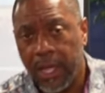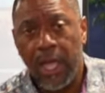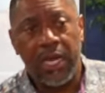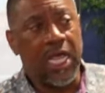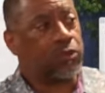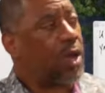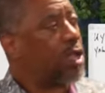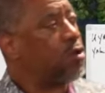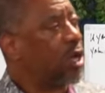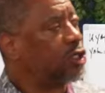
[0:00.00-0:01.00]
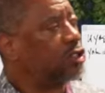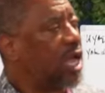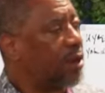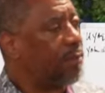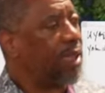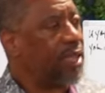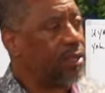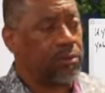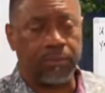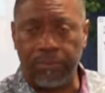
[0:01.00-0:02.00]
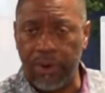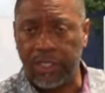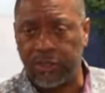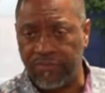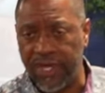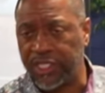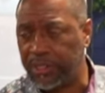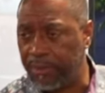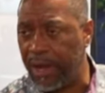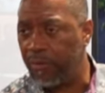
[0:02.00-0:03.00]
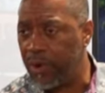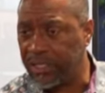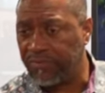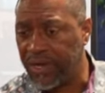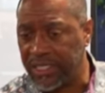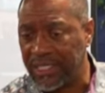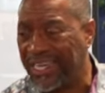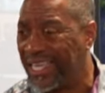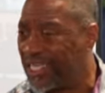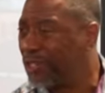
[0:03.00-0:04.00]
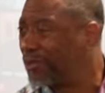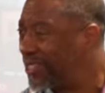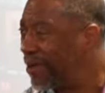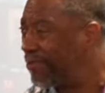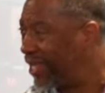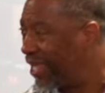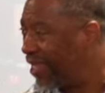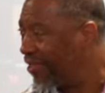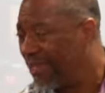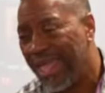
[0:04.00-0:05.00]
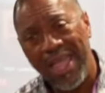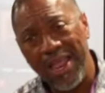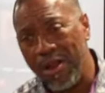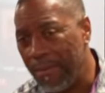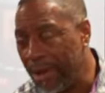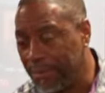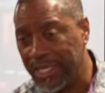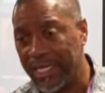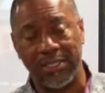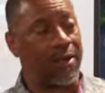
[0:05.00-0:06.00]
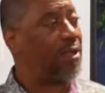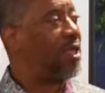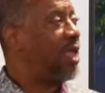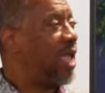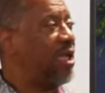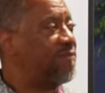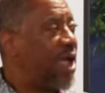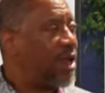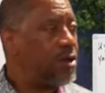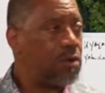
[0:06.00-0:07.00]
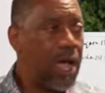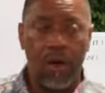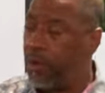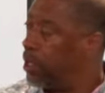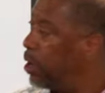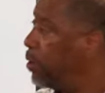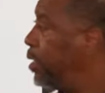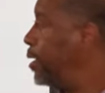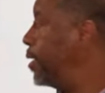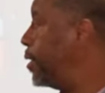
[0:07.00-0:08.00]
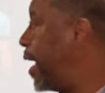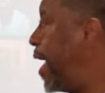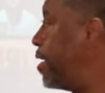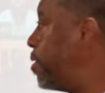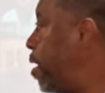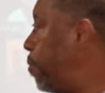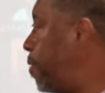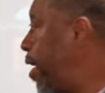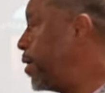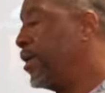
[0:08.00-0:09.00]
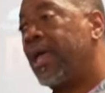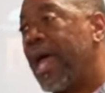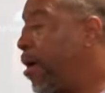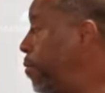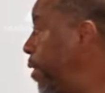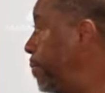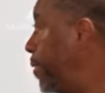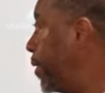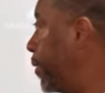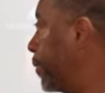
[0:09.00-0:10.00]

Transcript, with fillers: That's why you ought to try to make preservation, make reservation to get yourself together. It don't let me tell you something. If I knew I was no good, I knew I was wrong, I wouldn't even be here.